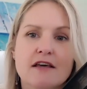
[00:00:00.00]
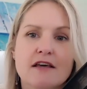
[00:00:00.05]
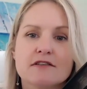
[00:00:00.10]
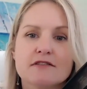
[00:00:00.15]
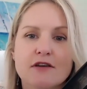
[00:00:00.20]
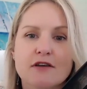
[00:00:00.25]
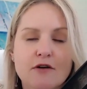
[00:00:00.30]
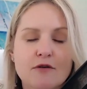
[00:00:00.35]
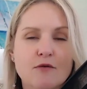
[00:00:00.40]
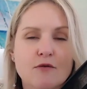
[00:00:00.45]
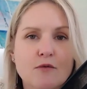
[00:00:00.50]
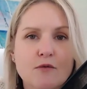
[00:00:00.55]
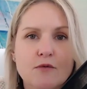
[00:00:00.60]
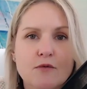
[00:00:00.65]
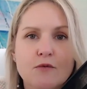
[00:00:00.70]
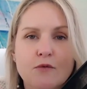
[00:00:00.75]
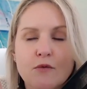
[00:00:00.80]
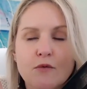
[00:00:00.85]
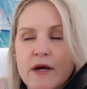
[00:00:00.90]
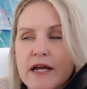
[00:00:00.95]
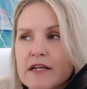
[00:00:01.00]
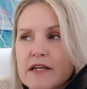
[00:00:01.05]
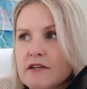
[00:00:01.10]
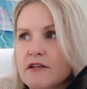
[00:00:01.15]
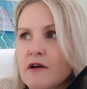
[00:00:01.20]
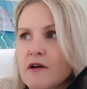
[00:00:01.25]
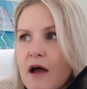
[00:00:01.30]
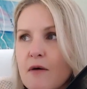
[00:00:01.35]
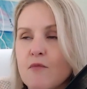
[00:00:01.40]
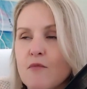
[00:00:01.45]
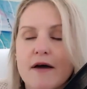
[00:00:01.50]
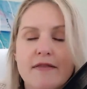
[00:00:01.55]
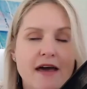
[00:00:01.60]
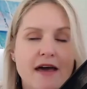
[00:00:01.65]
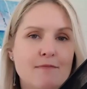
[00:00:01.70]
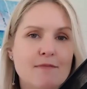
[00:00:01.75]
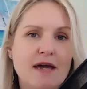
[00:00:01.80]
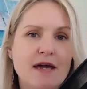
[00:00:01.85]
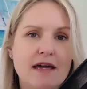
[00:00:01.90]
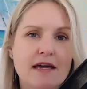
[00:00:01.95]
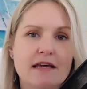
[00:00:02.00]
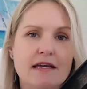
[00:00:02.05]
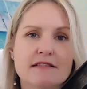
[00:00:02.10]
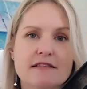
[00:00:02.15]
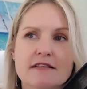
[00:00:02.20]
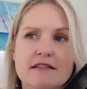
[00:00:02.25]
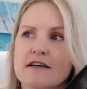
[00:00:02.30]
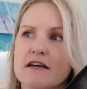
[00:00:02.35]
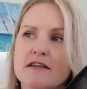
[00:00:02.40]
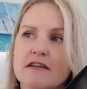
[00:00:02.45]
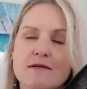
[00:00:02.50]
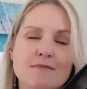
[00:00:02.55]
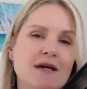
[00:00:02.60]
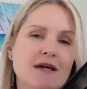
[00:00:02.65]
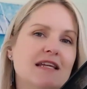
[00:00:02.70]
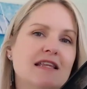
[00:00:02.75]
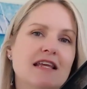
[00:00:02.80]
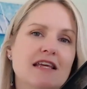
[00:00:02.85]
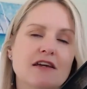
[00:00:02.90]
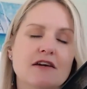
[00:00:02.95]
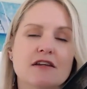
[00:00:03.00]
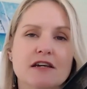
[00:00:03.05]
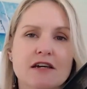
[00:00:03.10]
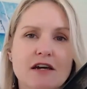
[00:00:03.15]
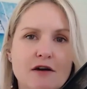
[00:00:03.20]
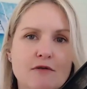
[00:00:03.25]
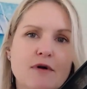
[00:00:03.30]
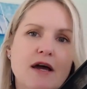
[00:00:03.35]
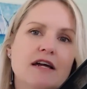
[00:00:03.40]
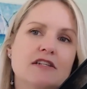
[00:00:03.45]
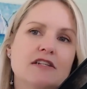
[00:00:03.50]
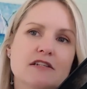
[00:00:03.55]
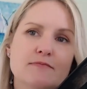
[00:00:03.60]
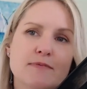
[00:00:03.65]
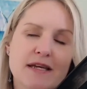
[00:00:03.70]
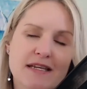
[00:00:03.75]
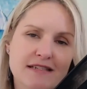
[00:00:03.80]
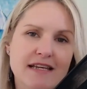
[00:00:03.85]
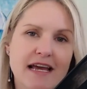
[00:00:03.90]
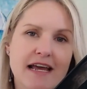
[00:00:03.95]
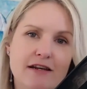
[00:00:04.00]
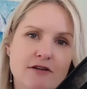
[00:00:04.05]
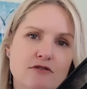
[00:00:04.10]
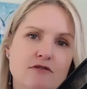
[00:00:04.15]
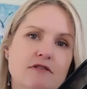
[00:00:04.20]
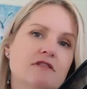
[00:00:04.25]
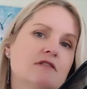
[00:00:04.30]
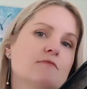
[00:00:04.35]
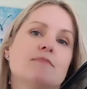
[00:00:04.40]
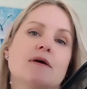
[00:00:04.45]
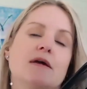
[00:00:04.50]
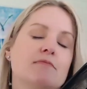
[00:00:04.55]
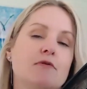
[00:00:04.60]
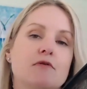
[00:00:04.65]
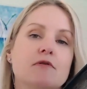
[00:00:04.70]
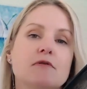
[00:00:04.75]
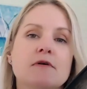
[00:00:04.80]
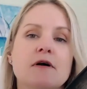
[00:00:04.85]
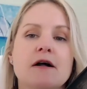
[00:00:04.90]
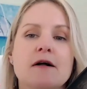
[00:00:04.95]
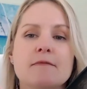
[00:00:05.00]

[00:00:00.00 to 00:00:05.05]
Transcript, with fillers: So, when and what that means is, I don't mean that you're going to go around just being dangerous to people,